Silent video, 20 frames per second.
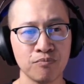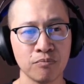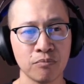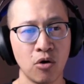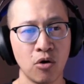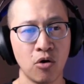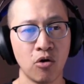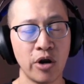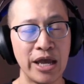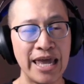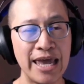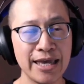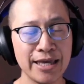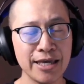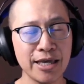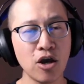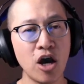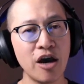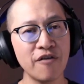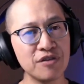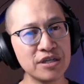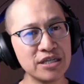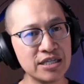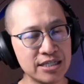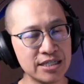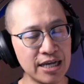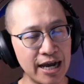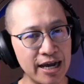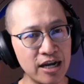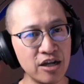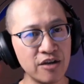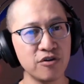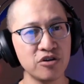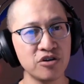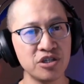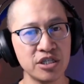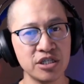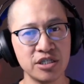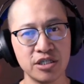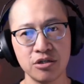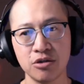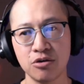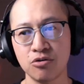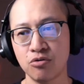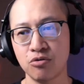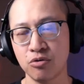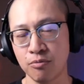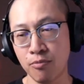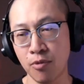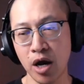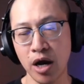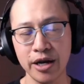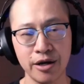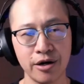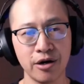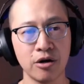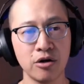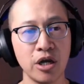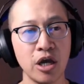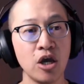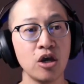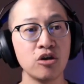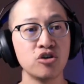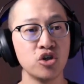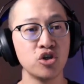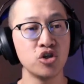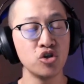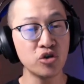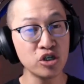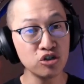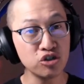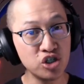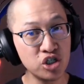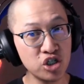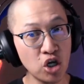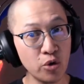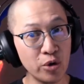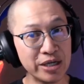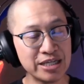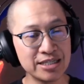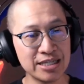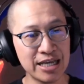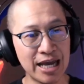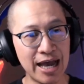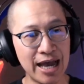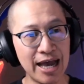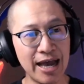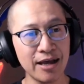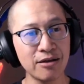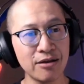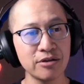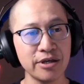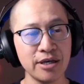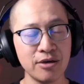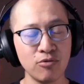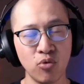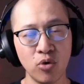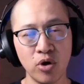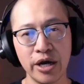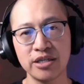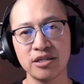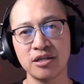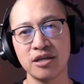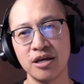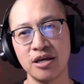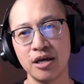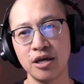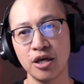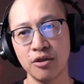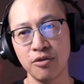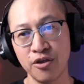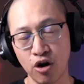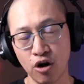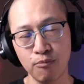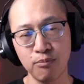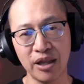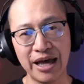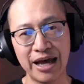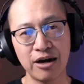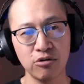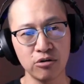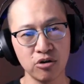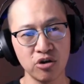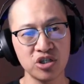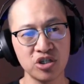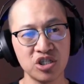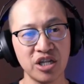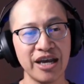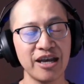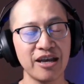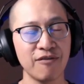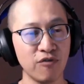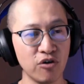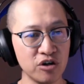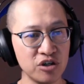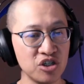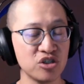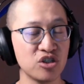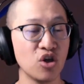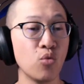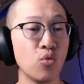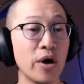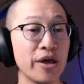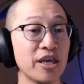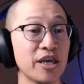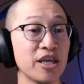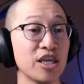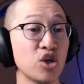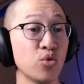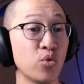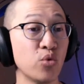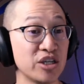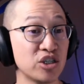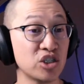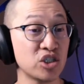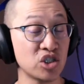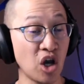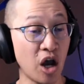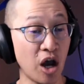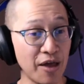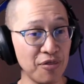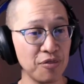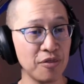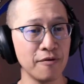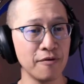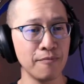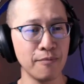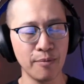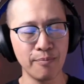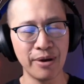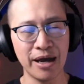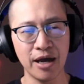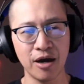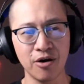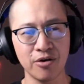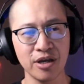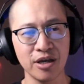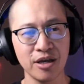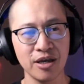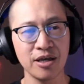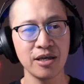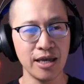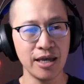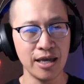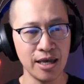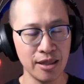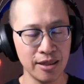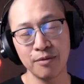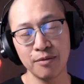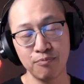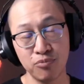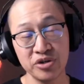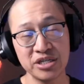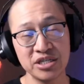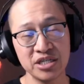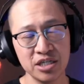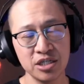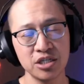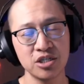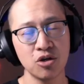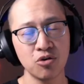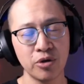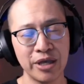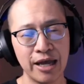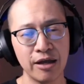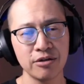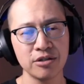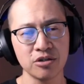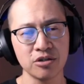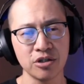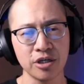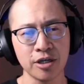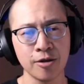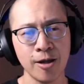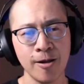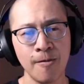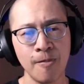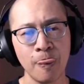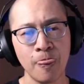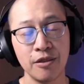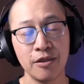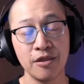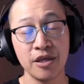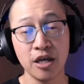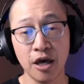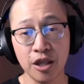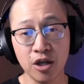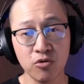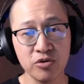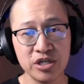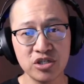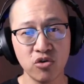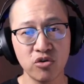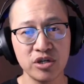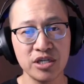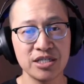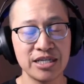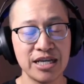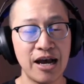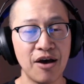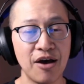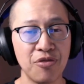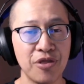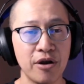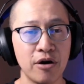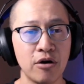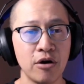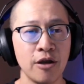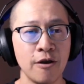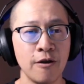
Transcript: or hanging off the side of your cysto monitor so you can show exactly what their bladder looks like versus the one that you already taught them about in the pre-cysto counseling. The other resources out there,